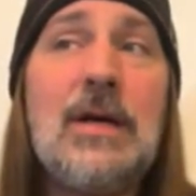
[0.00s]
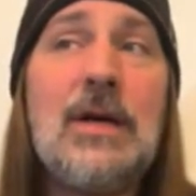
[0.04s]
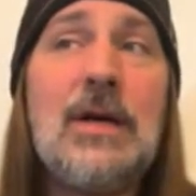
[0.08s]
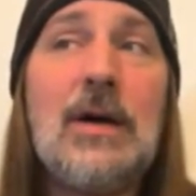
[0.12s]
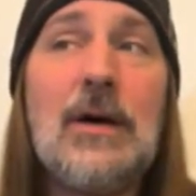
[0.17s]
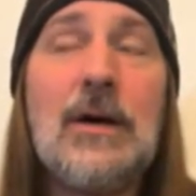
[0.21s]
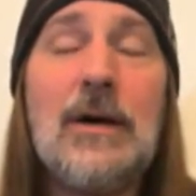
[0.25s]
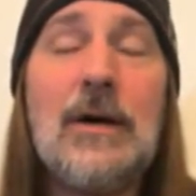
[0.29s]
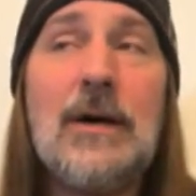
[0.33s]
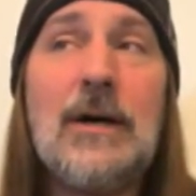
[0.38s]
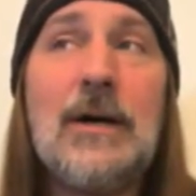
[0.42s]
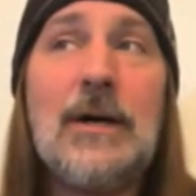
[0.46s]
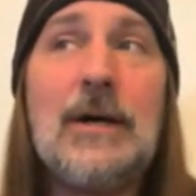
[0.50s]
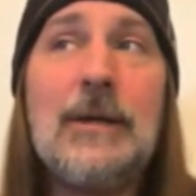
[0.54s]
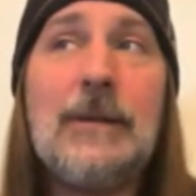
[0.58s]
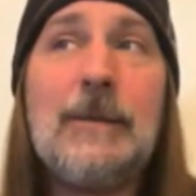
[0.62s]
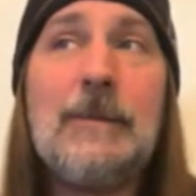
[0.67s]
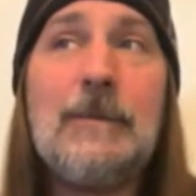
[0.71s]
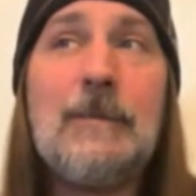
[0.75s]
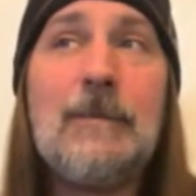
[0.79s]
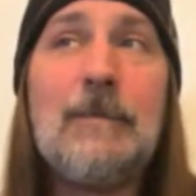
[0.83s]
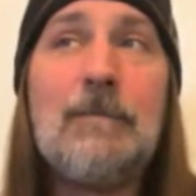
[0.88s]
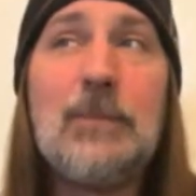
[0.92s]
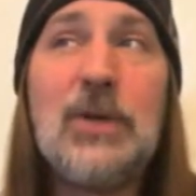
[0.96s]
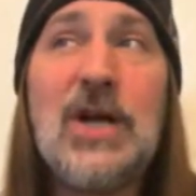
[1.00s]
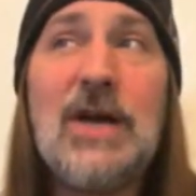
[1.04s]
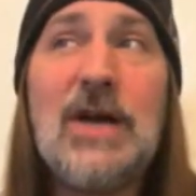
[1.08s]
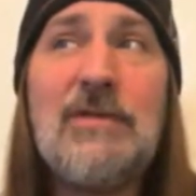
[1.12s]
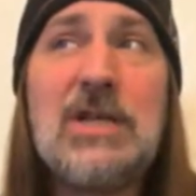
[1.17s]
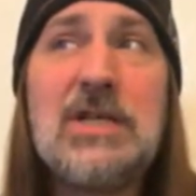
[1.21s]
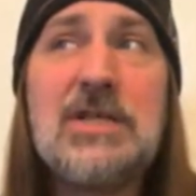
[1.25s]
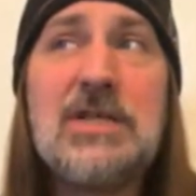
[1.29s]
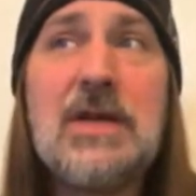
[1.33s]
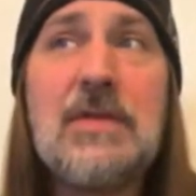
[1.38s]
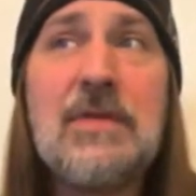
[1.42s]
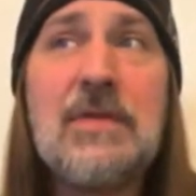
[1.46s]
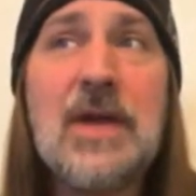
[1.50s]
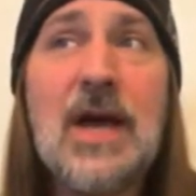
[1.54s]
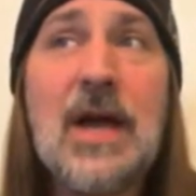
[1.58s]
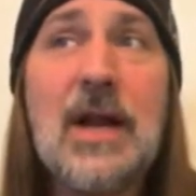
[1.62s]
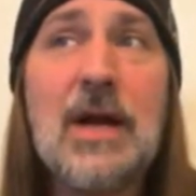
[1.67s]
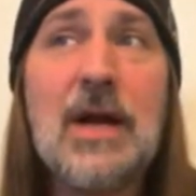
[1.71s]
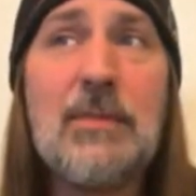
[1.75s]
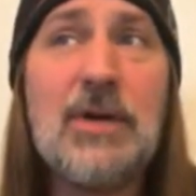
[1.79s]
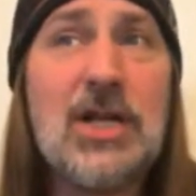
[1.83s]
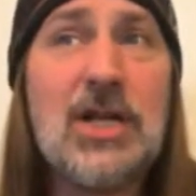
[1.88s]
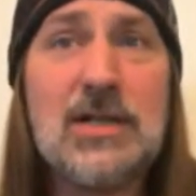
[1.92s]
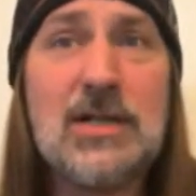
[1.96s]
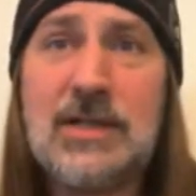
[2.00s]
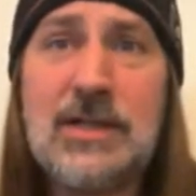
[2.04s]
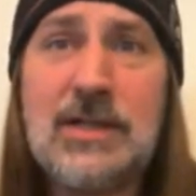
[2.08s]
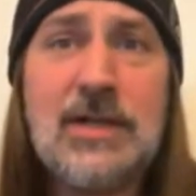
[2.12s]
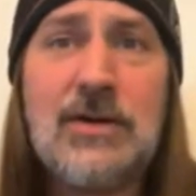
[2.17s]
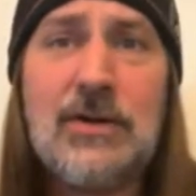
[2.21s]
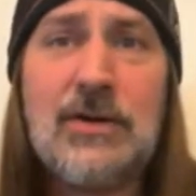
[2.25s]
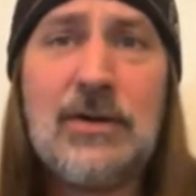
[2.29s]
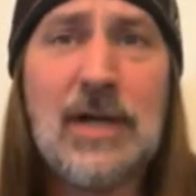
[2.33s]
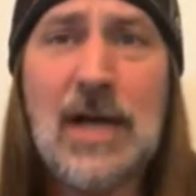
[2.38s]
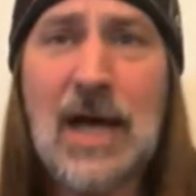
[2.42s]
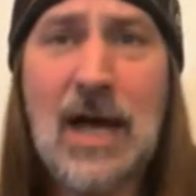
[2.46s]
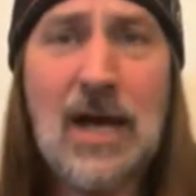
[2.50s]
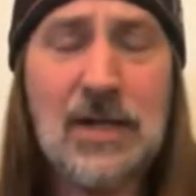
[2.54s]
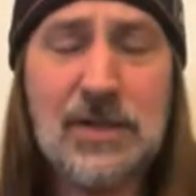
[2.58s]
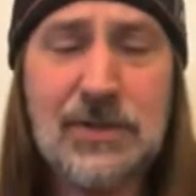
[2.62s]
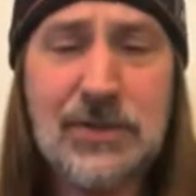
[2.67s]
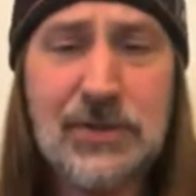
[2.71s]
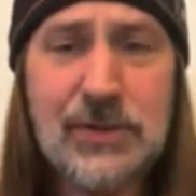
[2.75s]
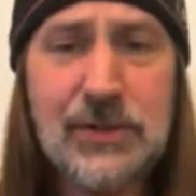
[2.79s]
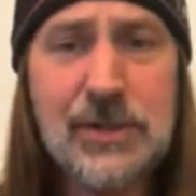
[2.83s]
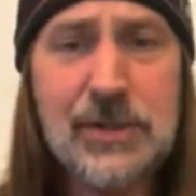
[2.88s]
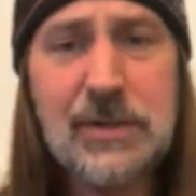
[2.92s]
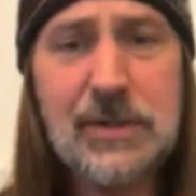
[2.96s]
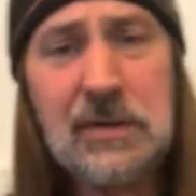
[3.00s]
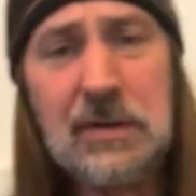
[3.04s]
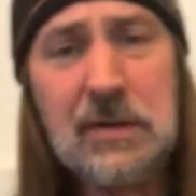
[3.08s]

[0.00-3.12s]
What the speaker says: But having said that, I mean, it's still excellent.